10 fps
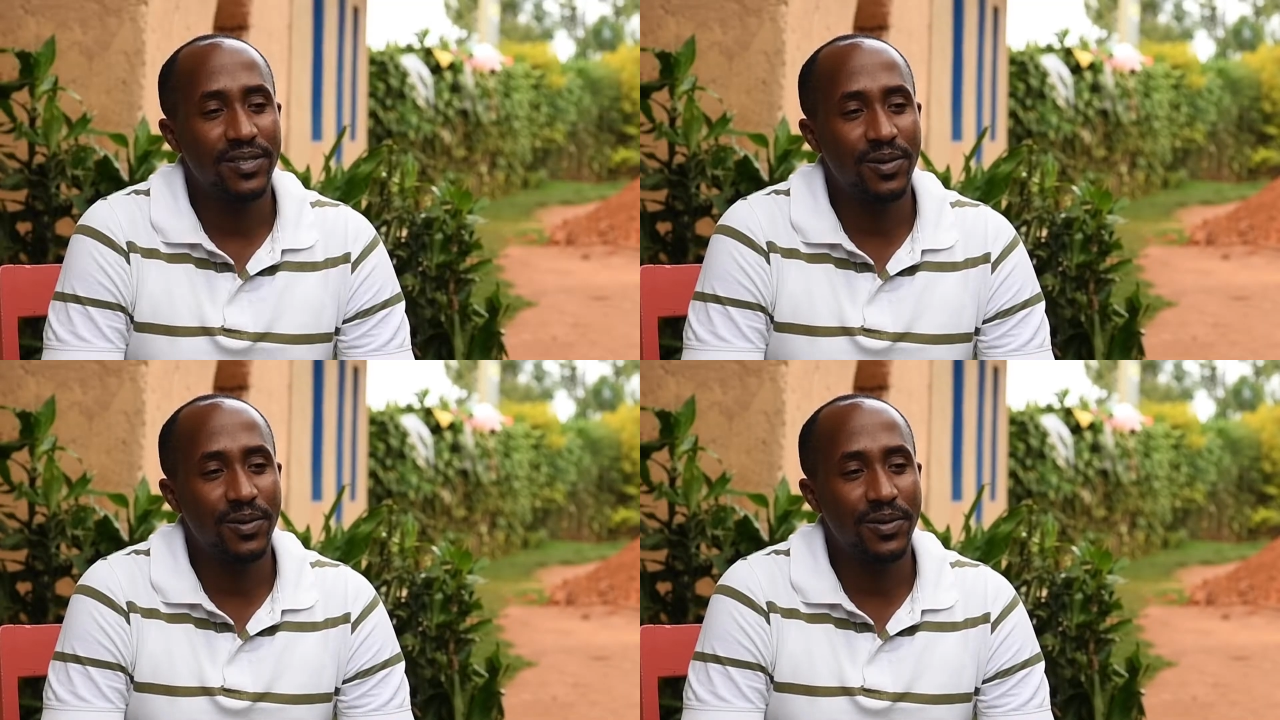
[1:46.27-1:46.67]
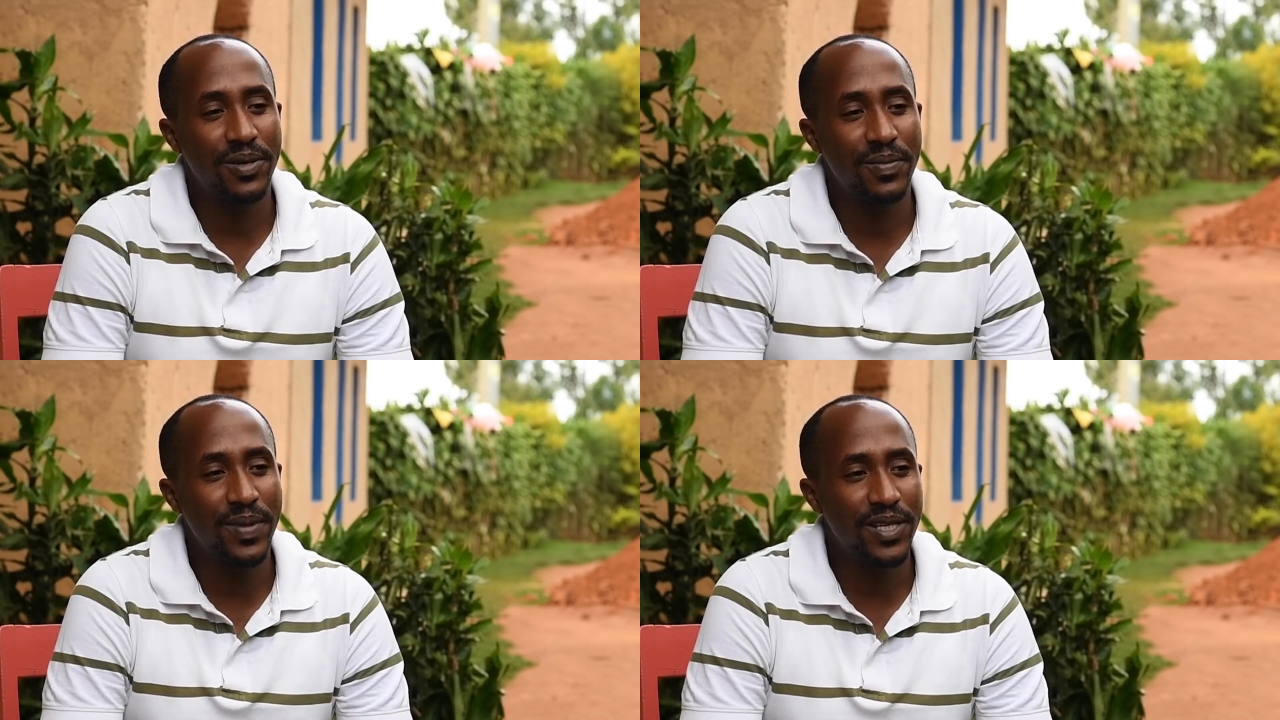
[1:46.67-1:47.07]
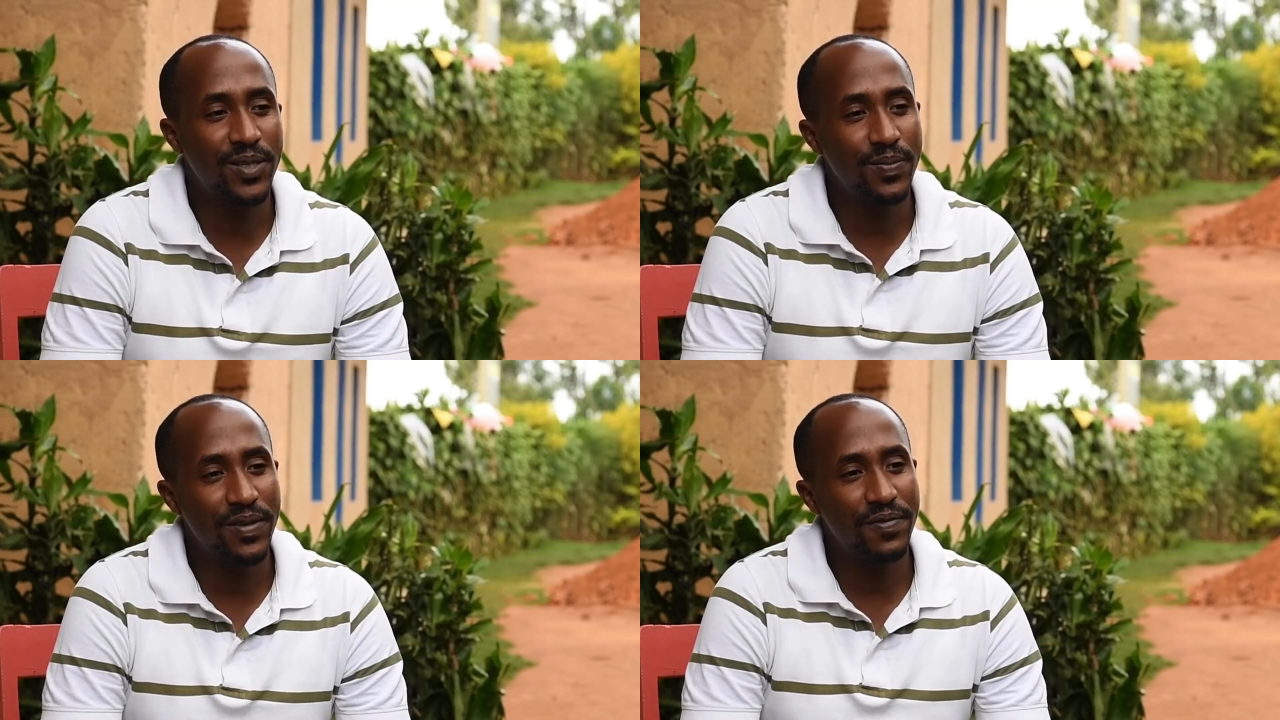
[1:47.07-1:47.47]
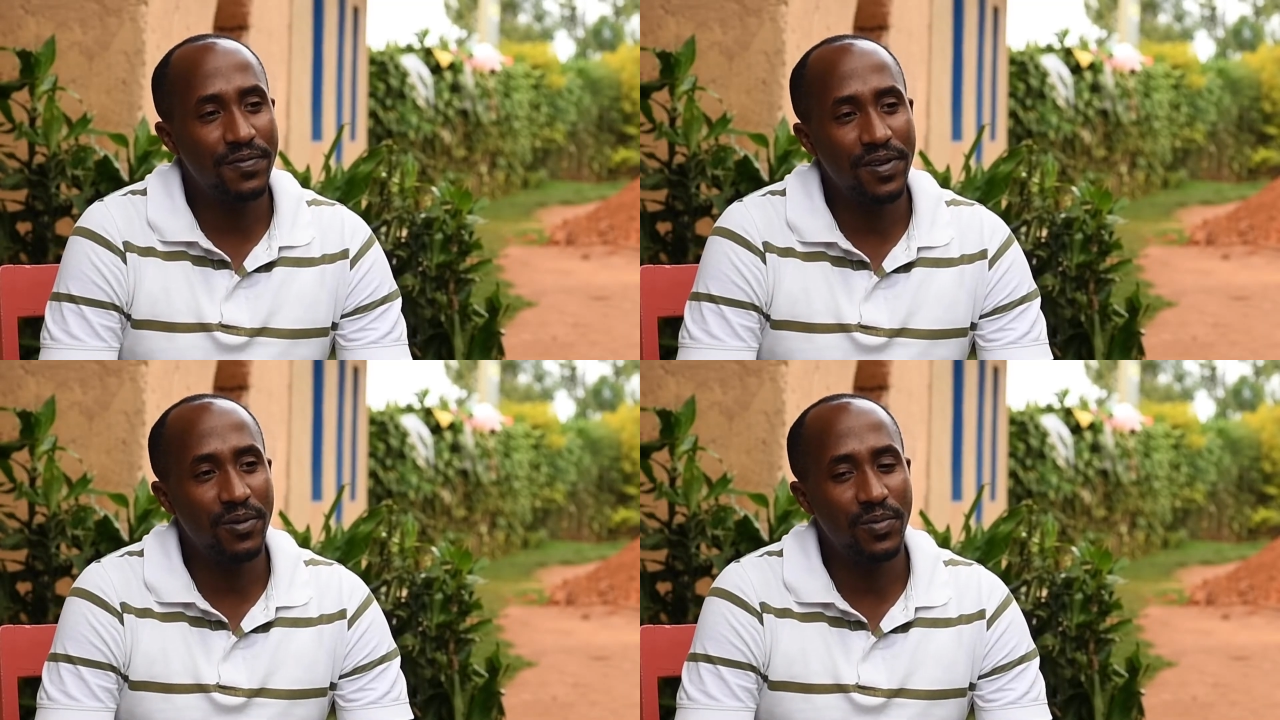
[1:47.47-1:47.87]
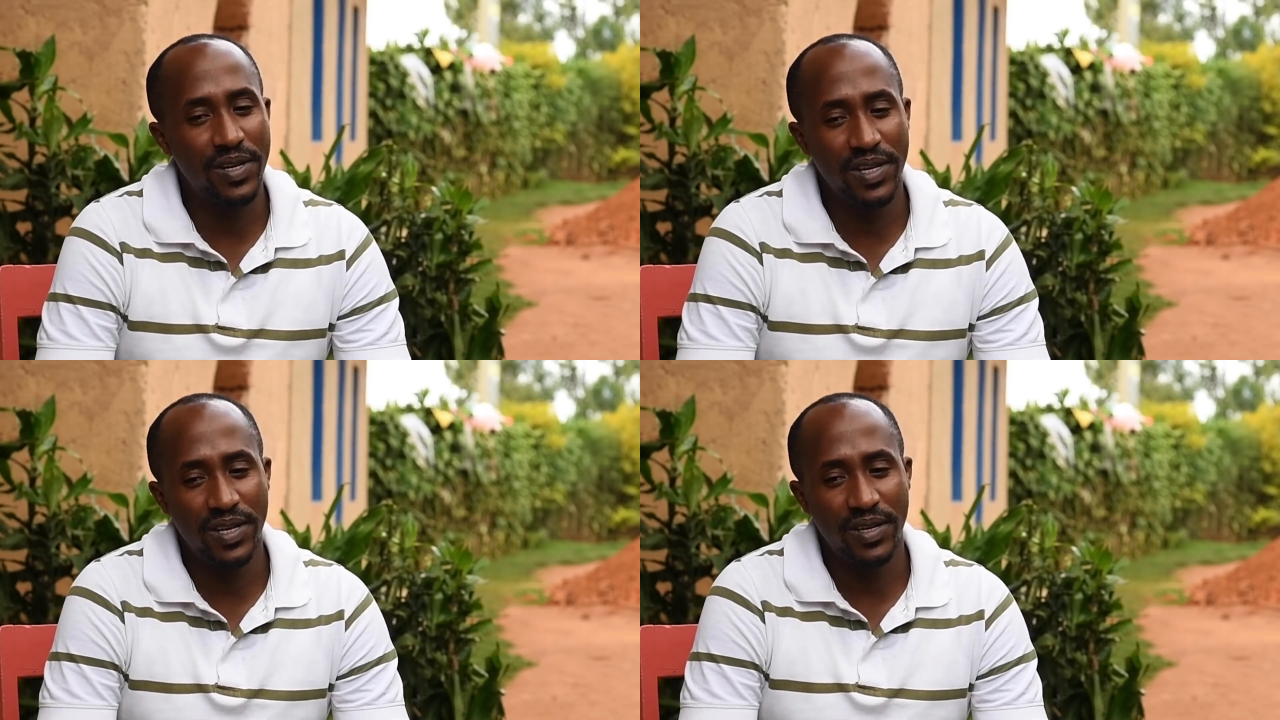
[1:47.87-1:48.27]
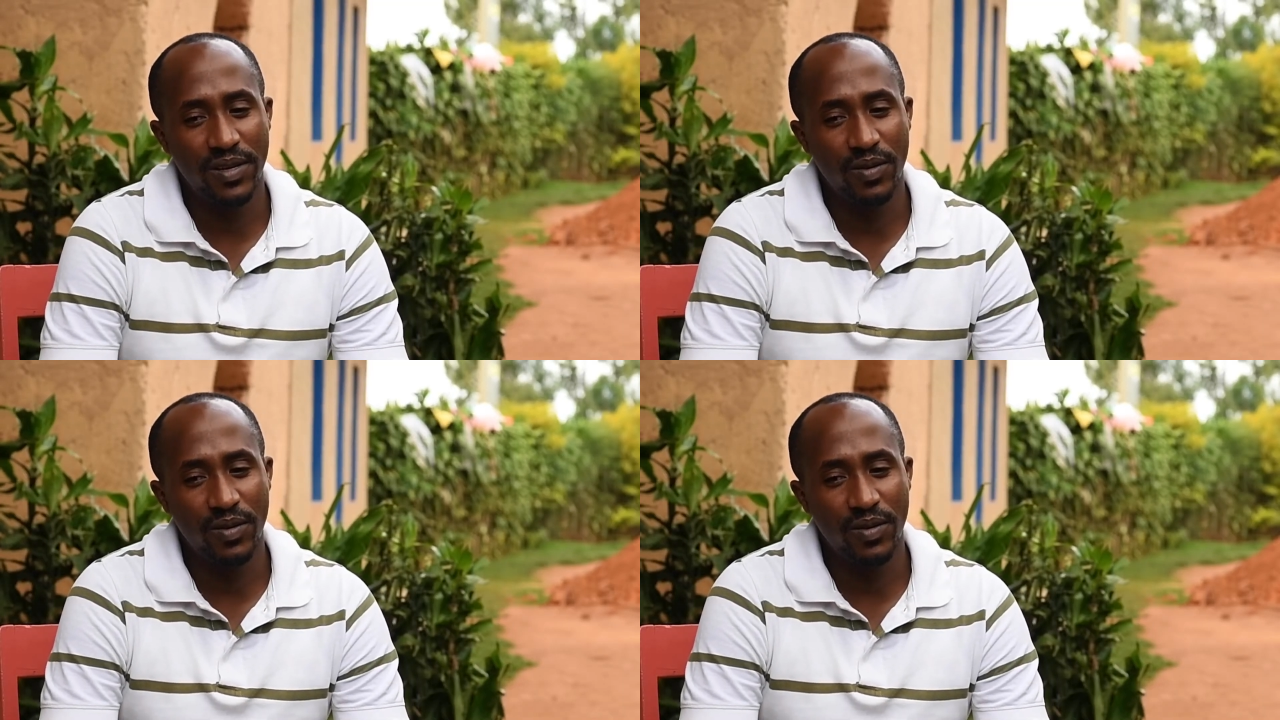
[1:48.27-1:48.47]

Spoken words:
So it makes me feel really